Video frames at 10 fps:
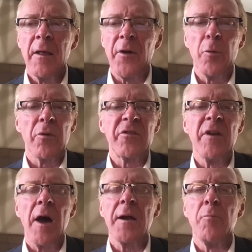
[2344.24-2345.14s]
There was
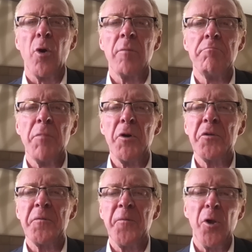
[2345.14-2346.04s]
not a more
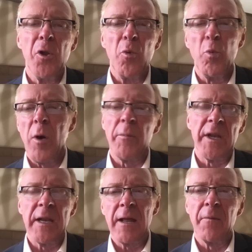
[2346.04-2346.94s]
mirthful
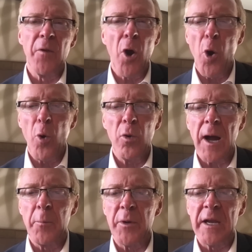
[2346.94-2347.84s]
woman in the whole
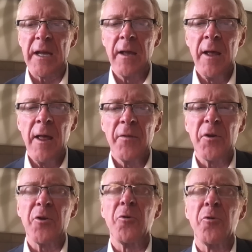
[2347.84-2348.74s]
company.
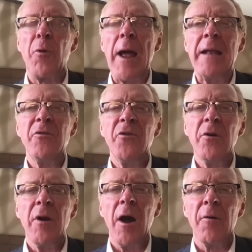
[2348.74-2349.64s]
The
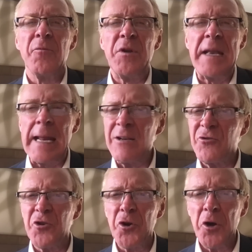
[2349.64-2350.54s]
grandeur of
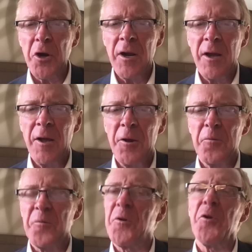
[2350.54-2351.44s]
nature
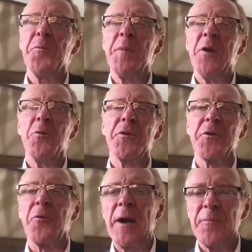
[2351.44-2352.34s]
filled me
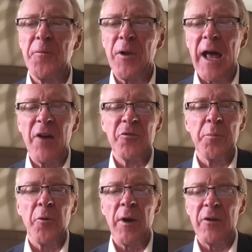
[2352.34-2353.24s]
with grateful
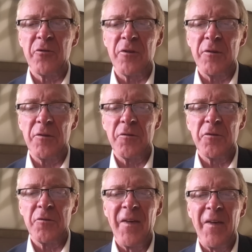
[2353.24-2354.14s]
aspirations.